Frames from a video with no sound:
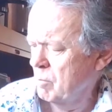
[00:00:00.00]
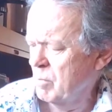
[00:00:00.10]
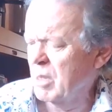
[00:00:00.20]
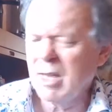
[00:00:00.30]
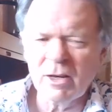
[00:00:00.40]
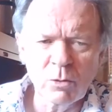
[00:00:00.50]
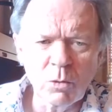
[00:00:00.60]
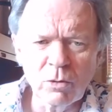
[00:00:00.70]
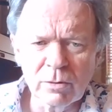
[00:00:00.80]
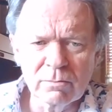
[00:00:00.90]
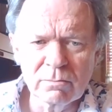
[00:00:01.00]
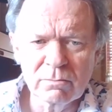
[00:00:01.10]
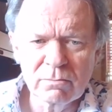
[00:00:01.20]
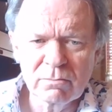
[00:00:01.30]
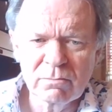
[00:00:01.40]
but they ignored him.
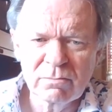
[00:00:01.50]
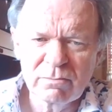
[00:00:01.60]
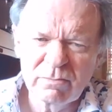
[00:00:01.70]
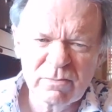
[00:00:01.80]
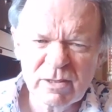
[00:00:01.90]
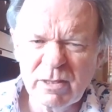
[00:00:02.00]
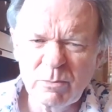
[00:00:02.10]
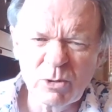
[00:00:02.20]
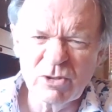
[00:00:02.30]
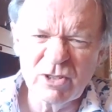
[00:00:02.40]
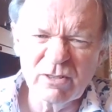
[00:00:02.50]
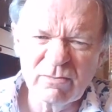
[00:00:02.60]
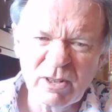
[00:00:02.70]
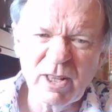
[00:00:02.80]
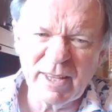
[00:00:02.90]
Some birds are
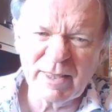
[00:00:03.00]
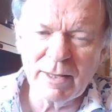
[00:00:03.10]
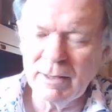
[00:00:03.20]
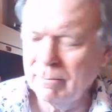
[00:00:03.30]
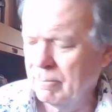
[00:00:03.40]
like that.